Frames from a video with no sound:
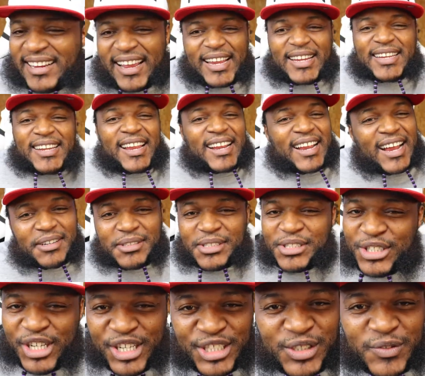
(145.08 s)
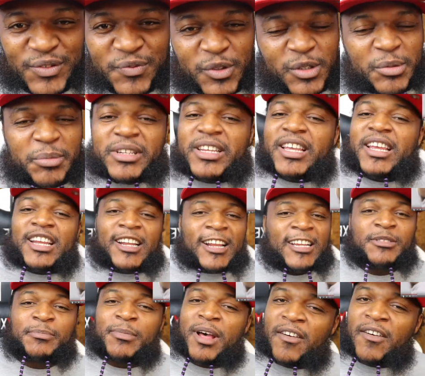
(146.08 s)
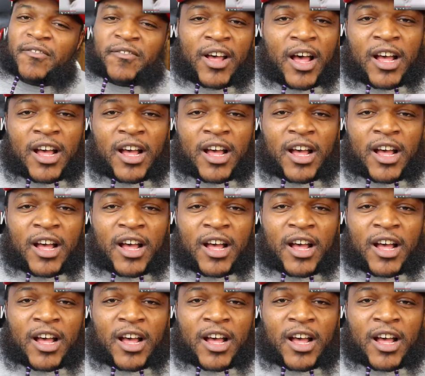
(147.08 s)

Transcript: Okay, Nick, I was judging you from the beginning. That's my fault.